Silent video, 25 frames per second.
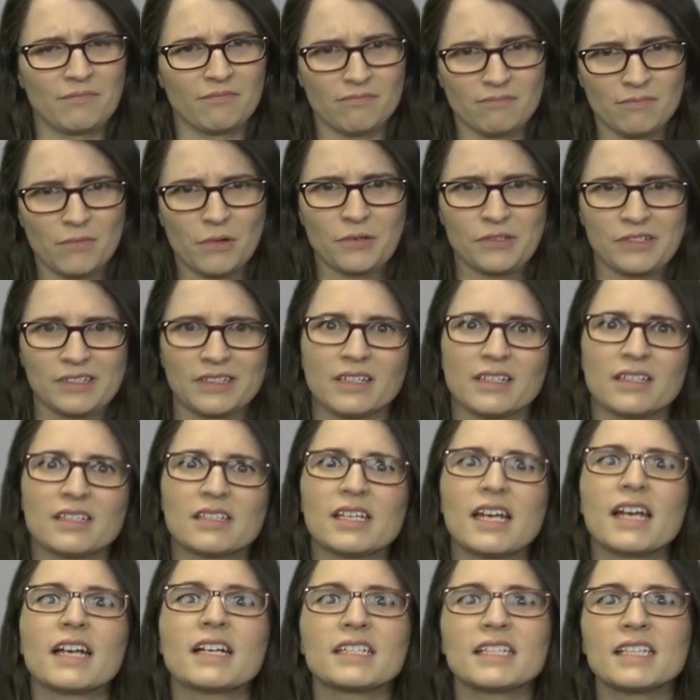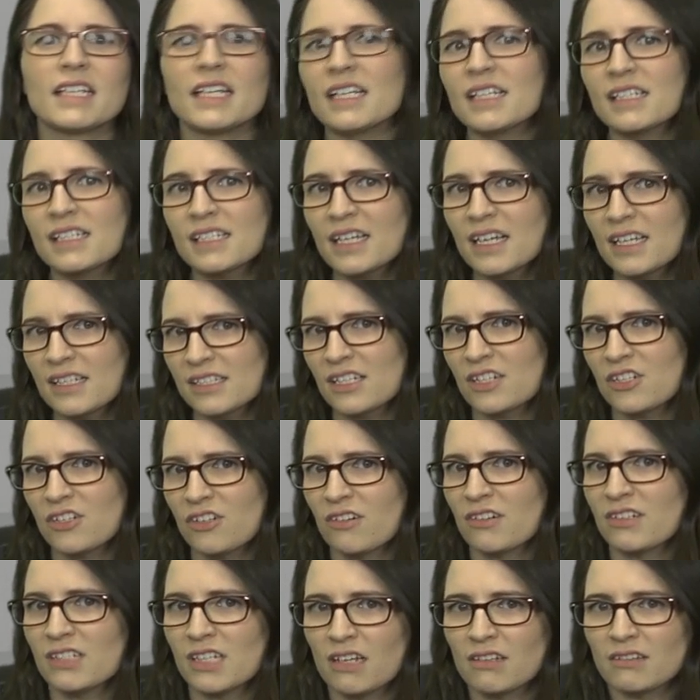Mostly sex things, because it
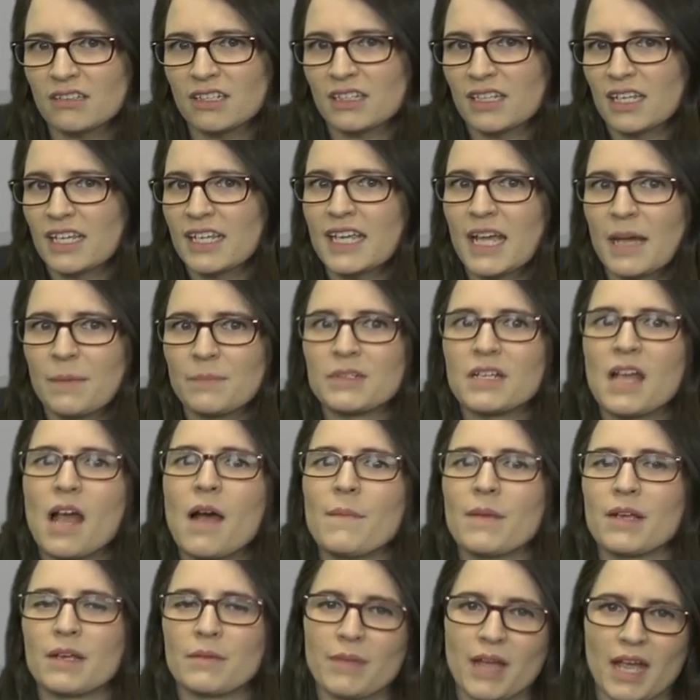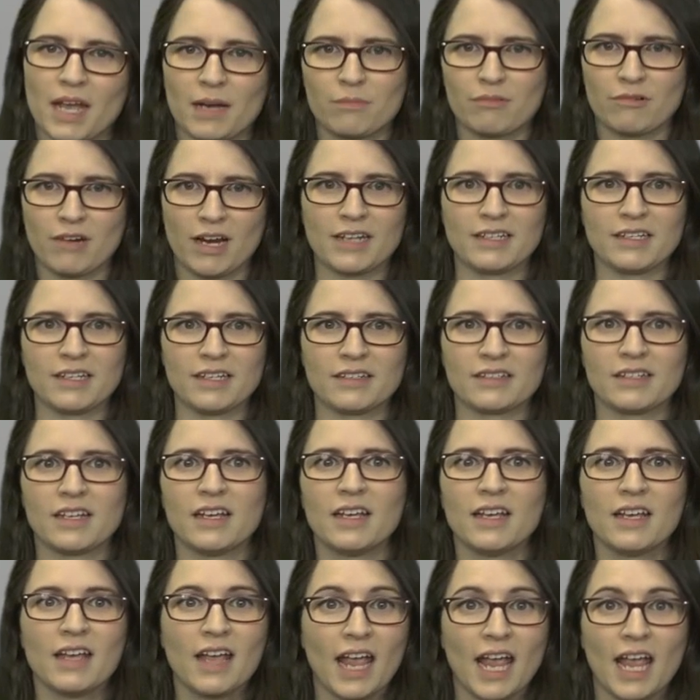turns out that they kept coming back pregnant.
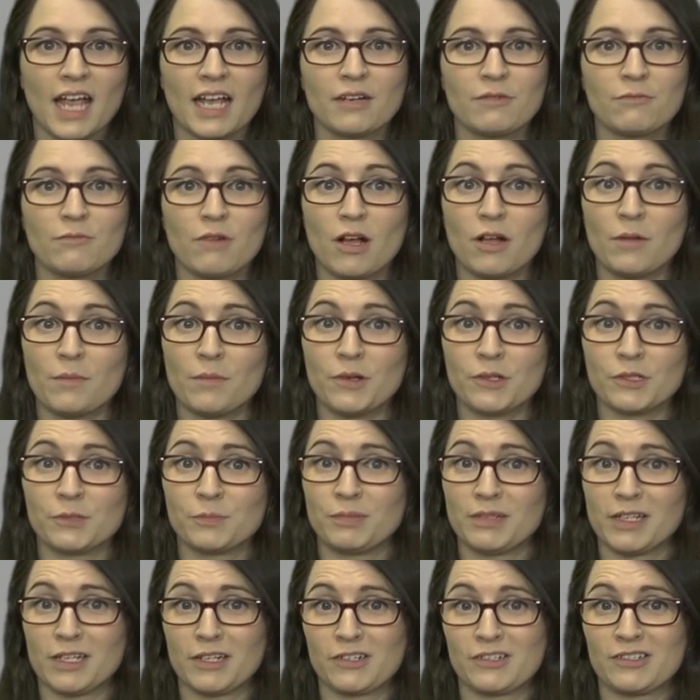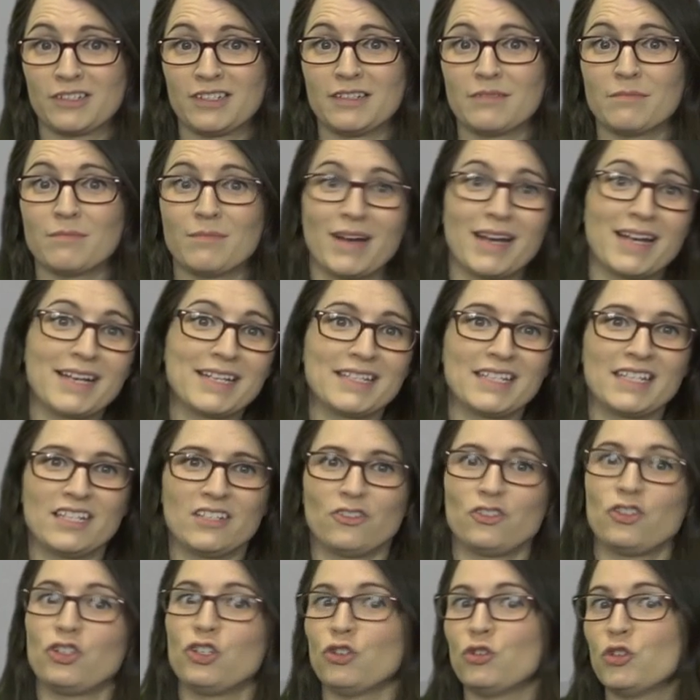And while most players didn't mind these
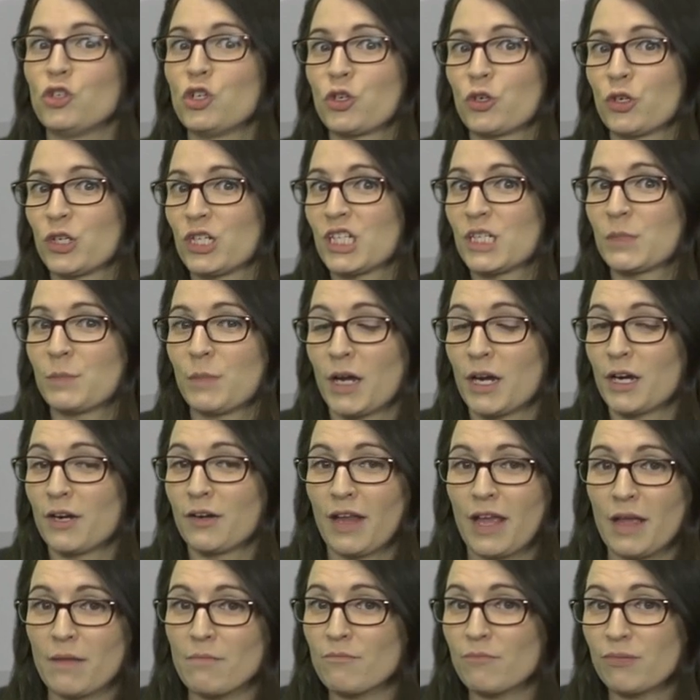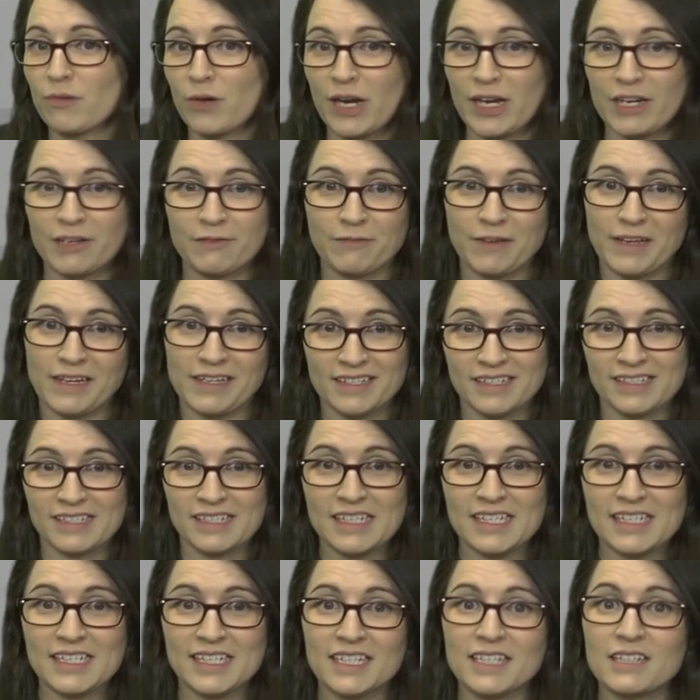junior-inspired MPREG
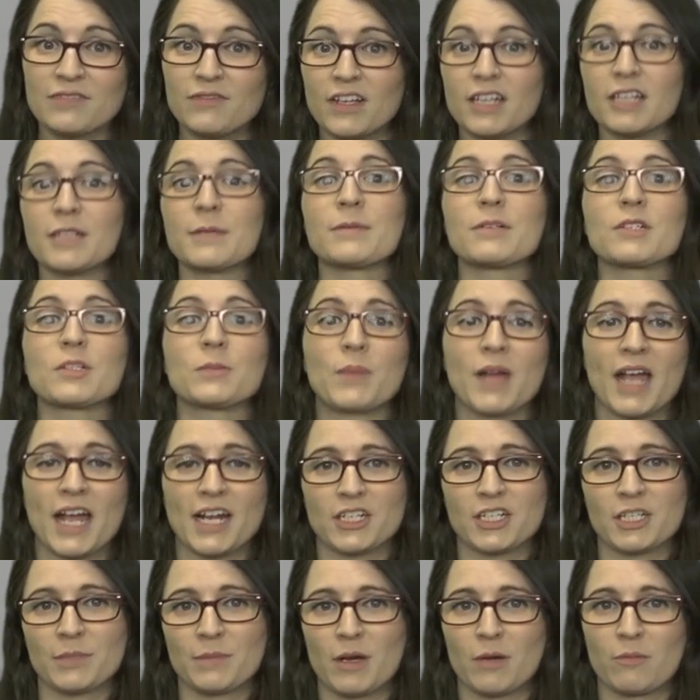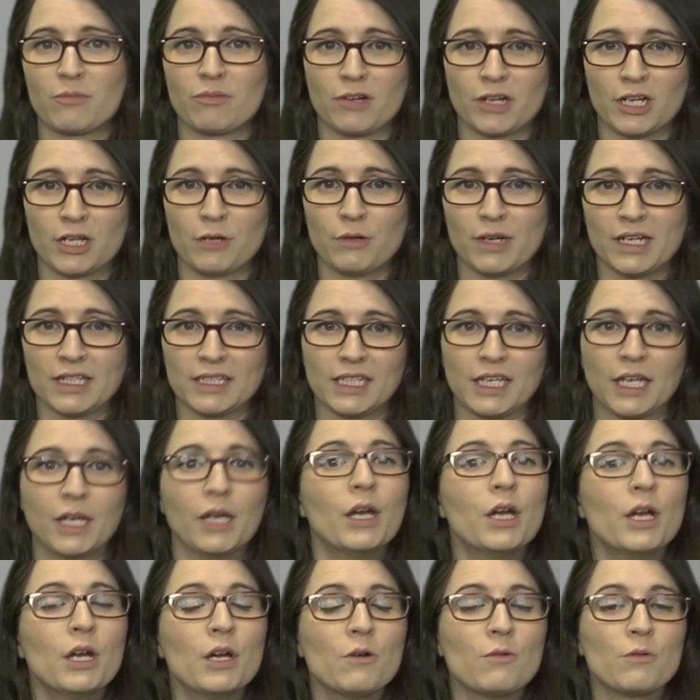fantasies, the developers patched them out pretty quickly,
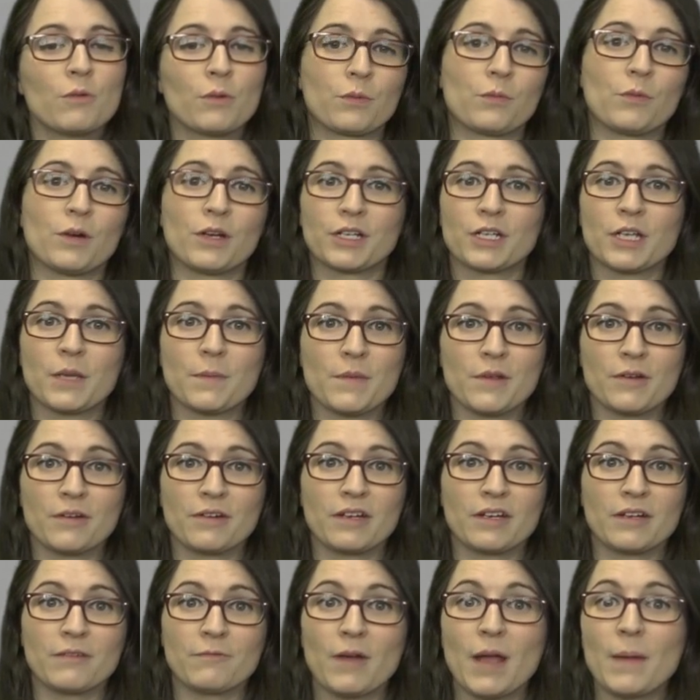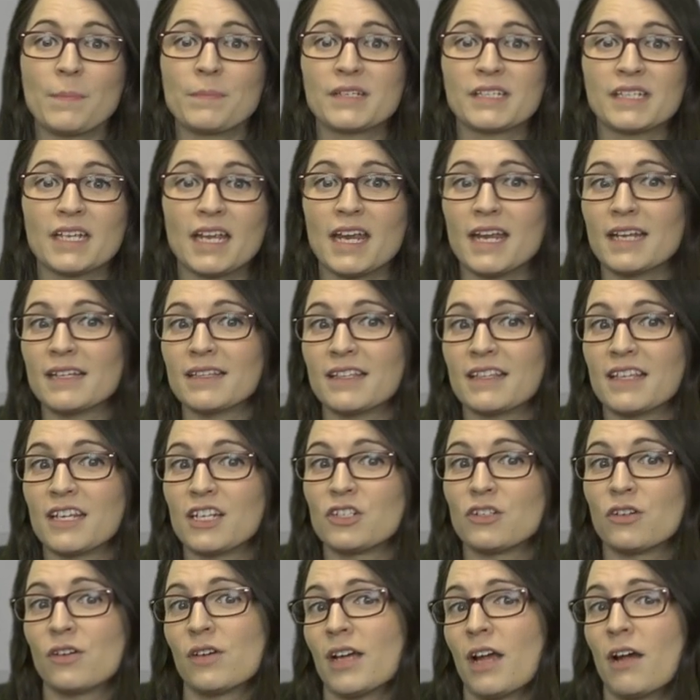with one community rep saying that they
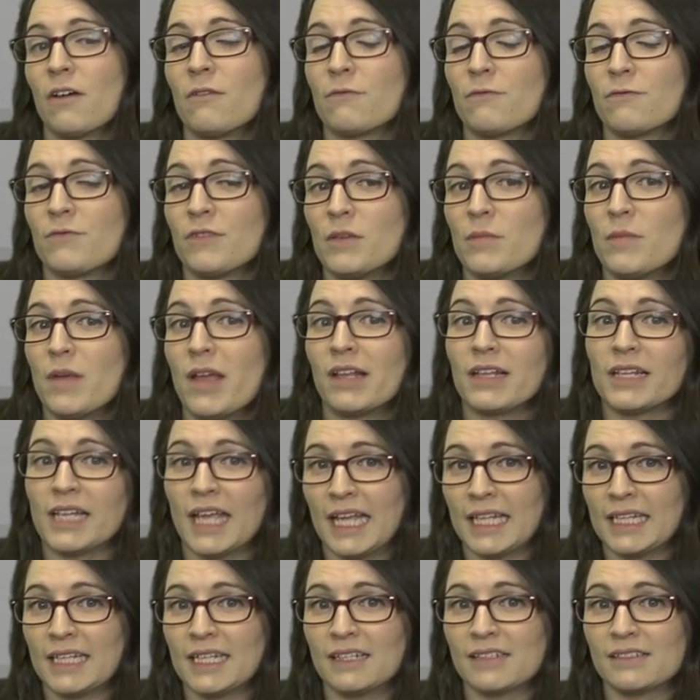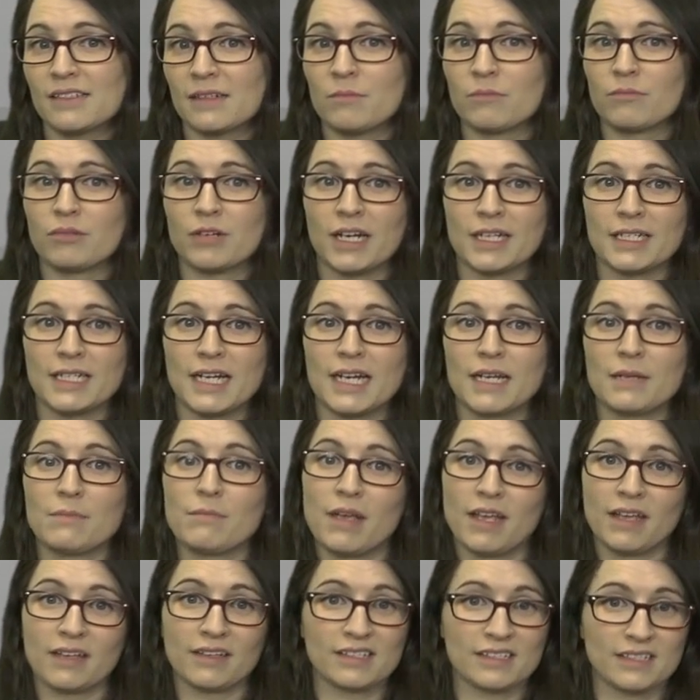took out female aliens impregnating
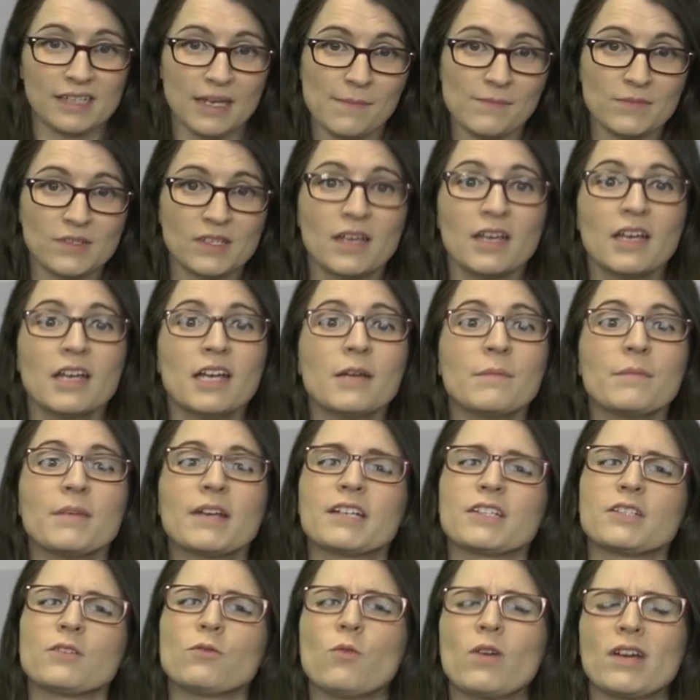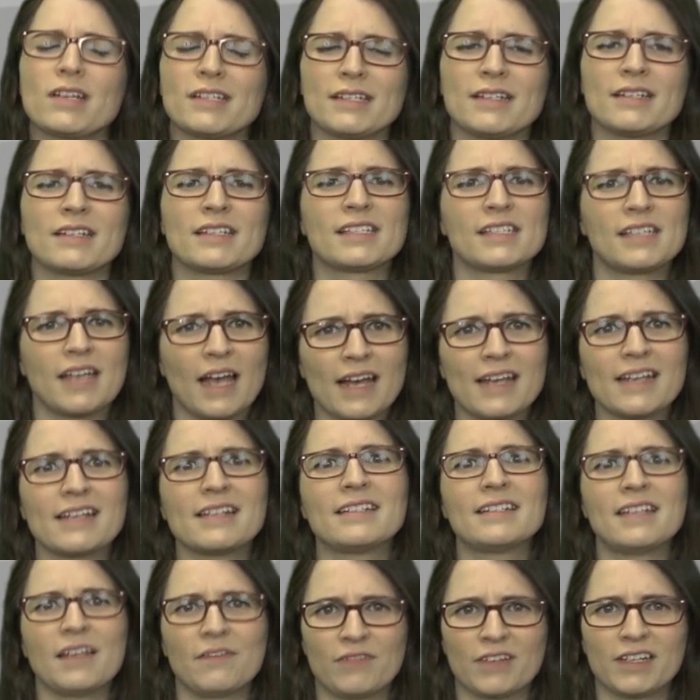male Sims because it wasn't
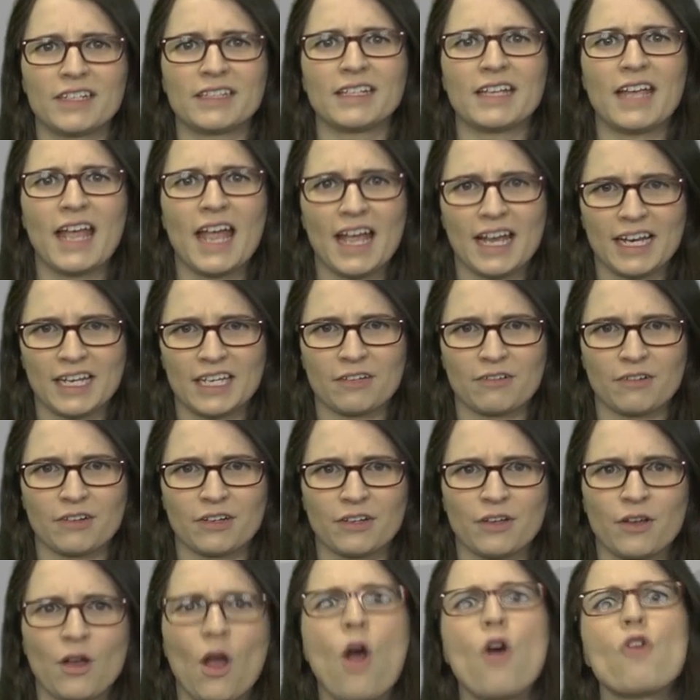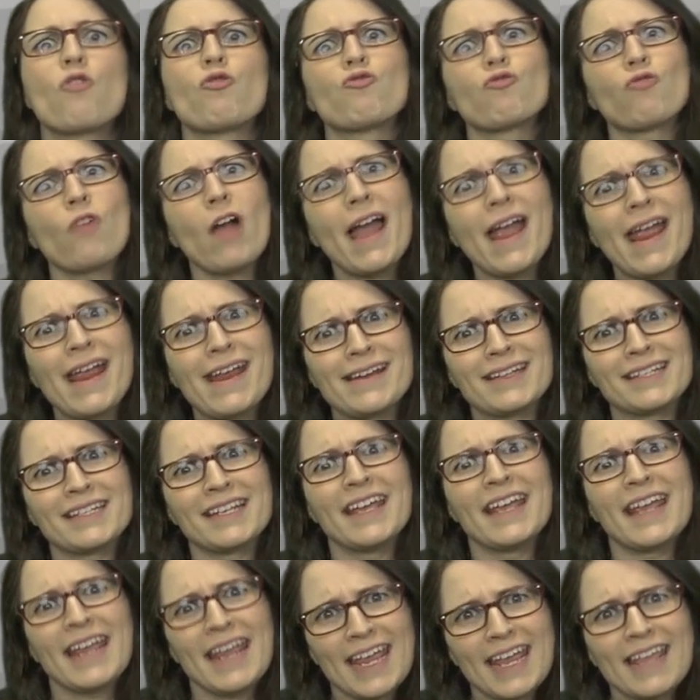scientifically accurate. Right!
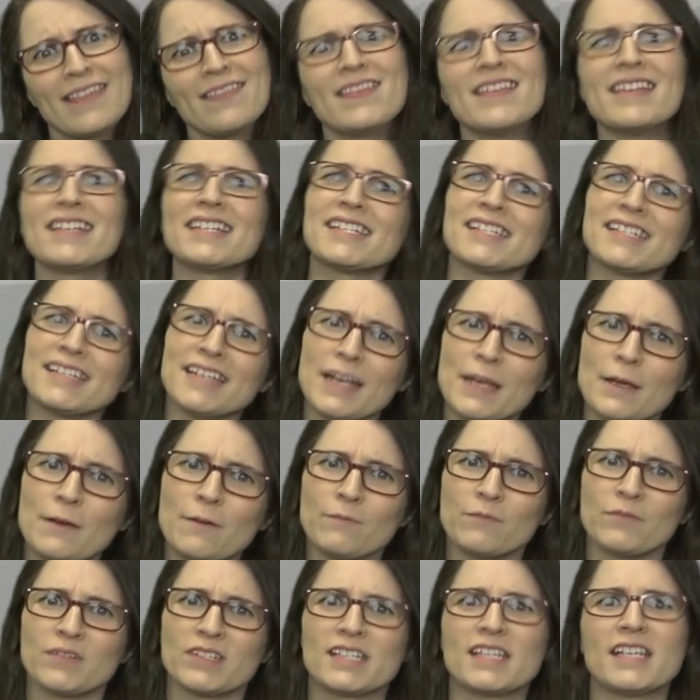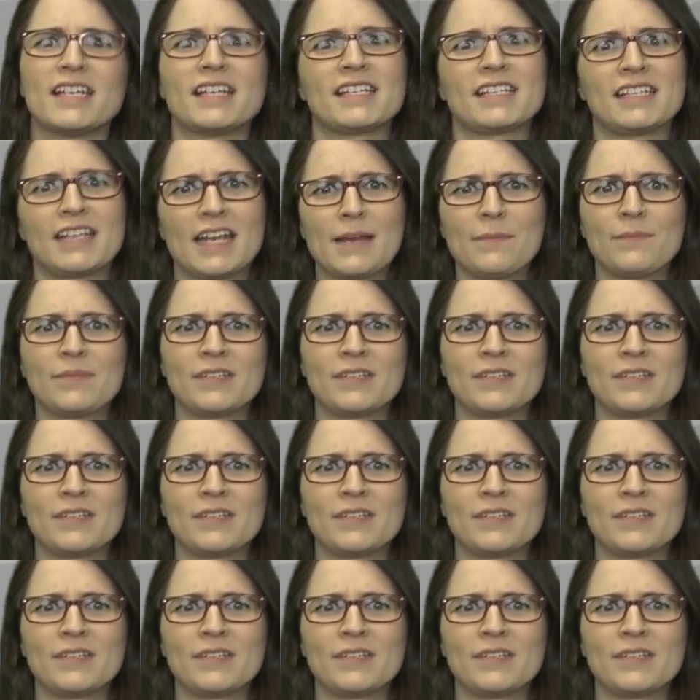In The Sims! The same